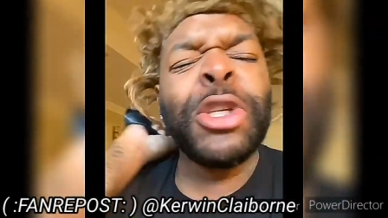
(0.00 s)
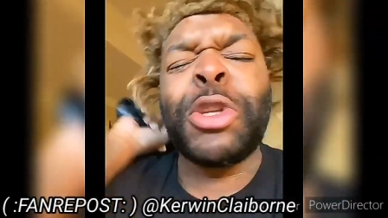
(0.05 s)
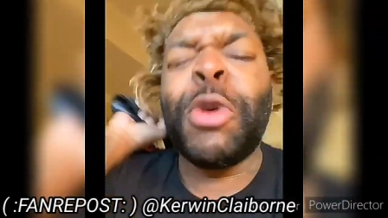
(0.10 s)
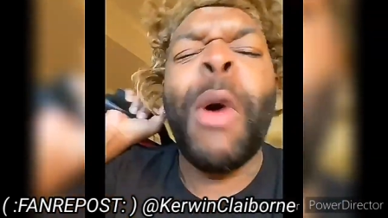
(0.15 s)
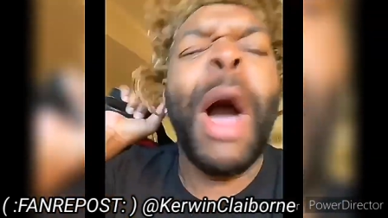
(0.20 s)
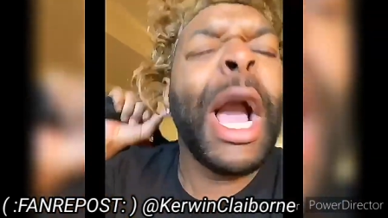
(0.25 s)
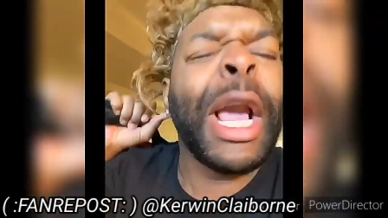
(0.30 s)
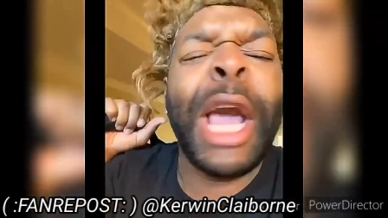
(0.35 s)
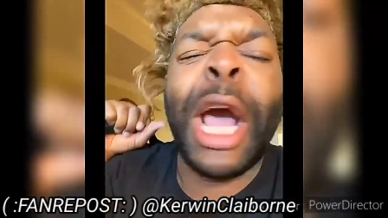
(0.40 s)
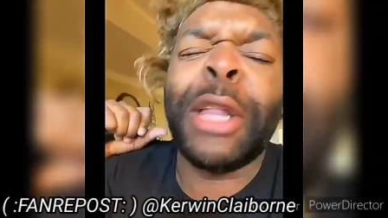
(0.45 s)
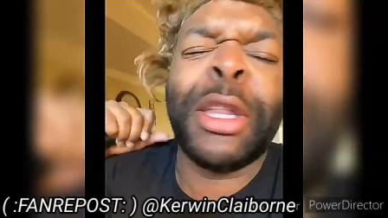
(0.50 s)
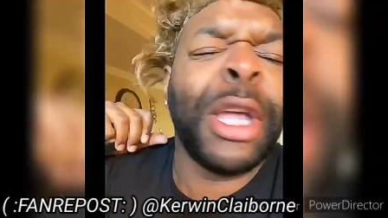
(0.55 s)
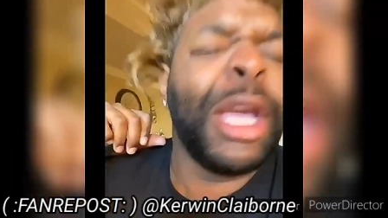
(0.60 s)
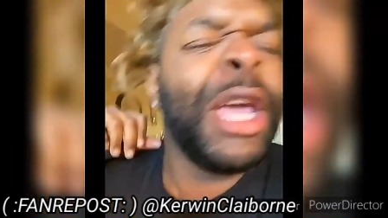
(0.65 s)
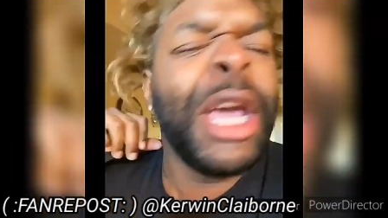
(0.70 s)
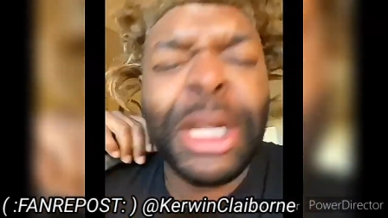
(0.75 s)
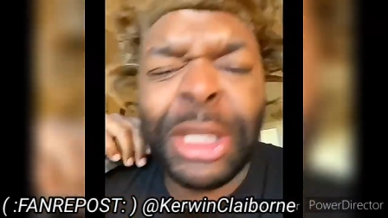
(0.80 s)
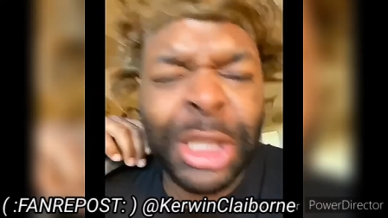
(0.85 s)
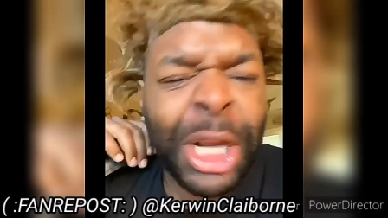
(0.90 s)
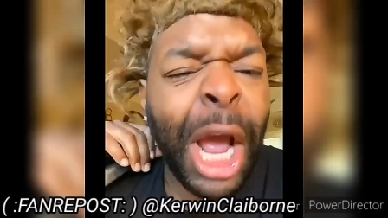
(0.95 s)
so I got
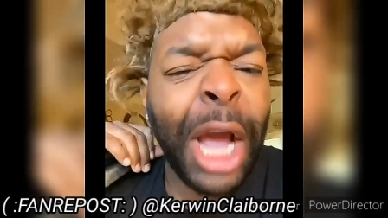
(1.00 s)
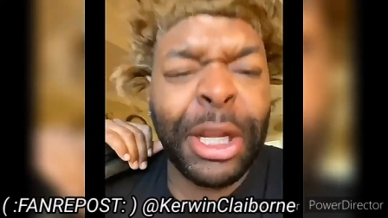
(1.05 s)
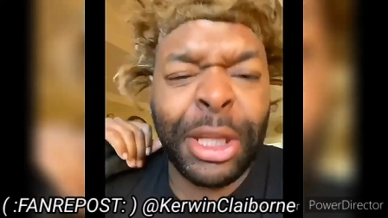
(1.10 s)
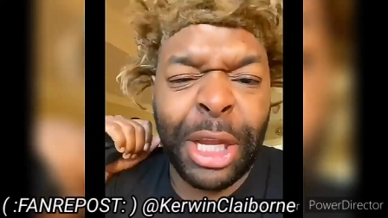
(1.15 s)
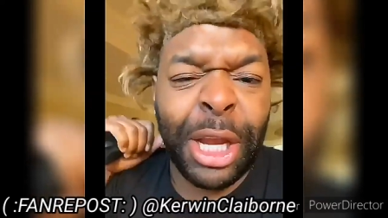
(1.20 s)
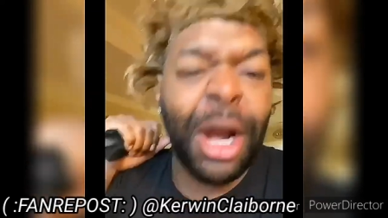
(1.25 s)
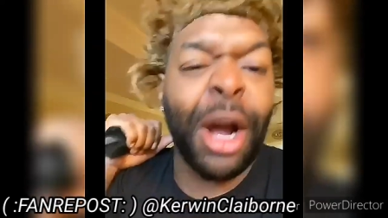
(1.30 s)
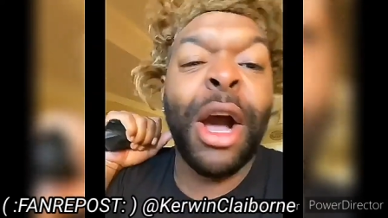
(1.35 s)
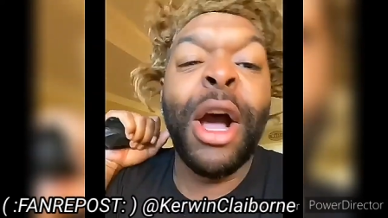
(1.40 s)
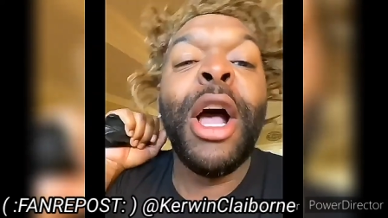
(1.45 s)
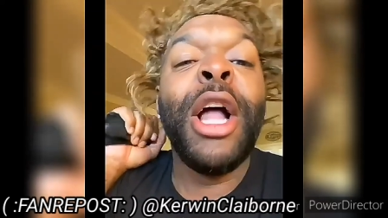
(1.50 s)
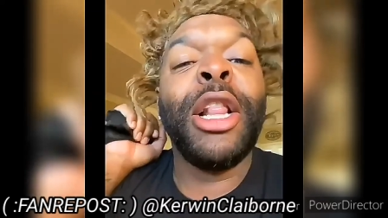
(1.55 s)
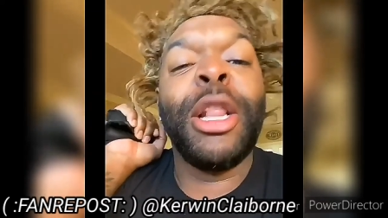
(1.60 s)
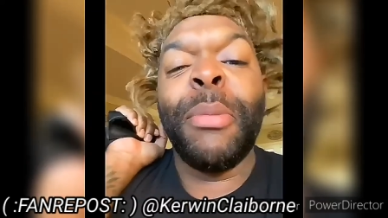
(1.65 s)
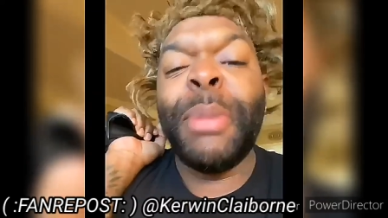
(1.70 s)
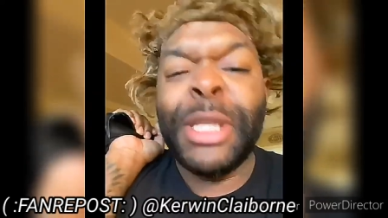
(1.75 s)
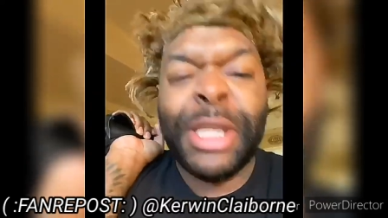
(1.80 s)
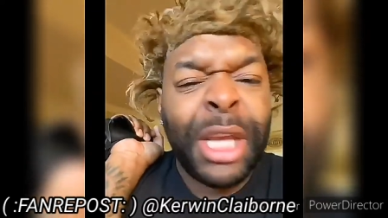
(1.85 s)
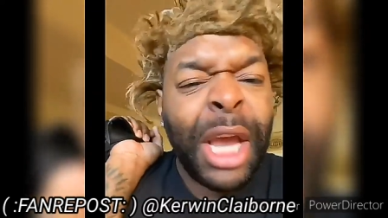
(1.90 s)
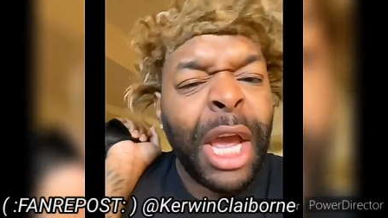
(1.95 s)
the hitch right there.
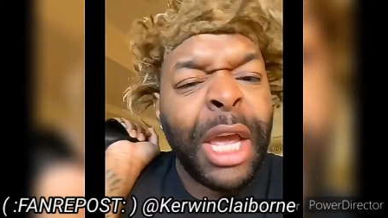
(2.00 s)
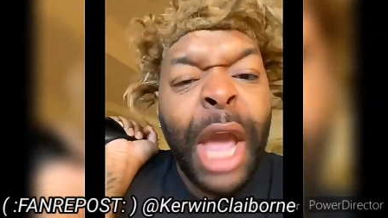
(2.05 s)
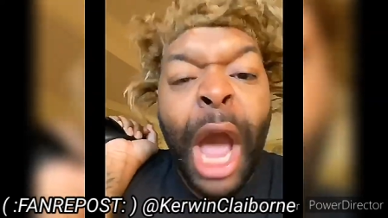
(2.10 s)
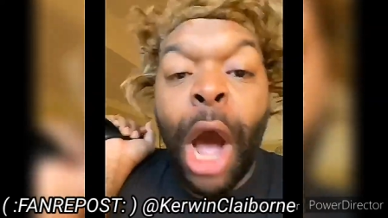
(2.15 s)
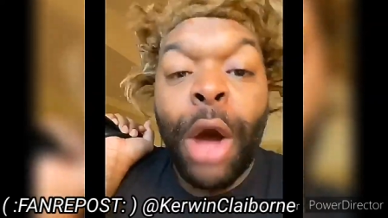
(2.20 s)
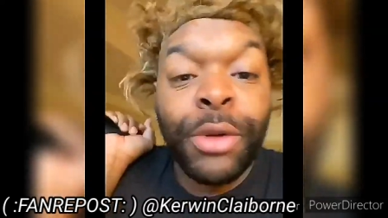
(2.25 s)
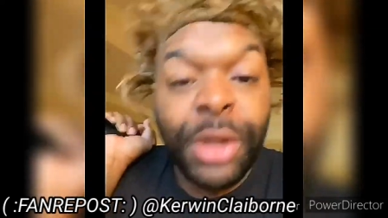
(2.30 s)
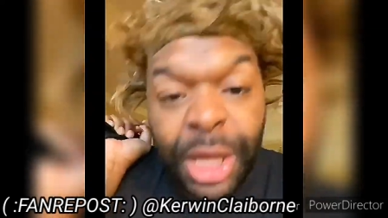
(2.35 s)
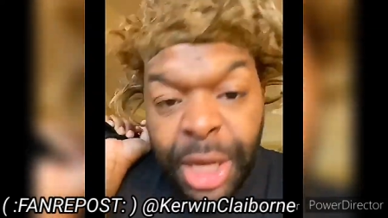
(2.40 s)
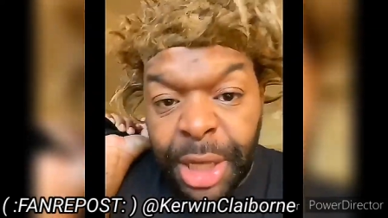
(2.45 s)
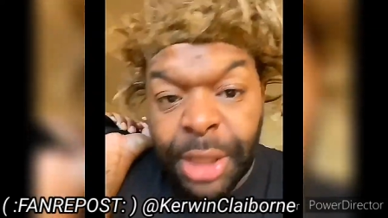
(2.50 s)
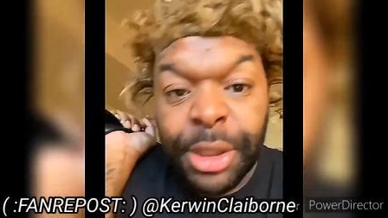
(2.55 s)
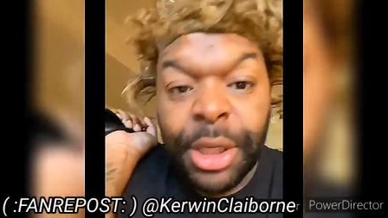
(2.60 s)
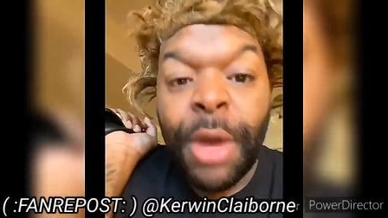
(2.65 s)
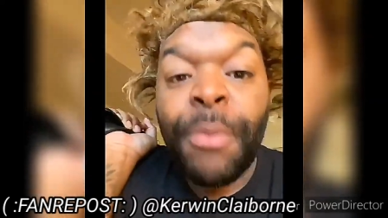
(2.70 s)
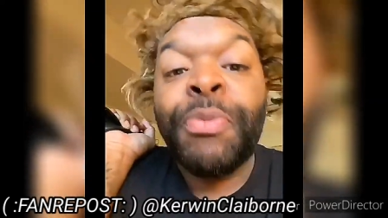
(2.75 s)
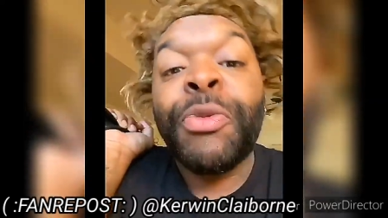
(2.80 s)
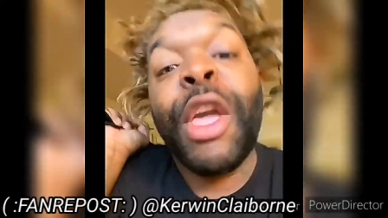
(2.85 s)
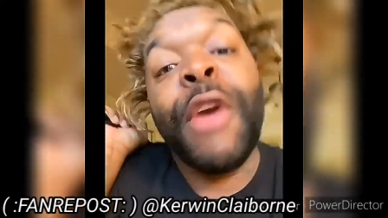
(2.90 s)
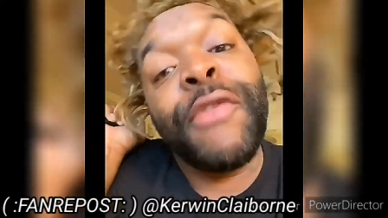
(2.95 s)
Let me tell y'all this.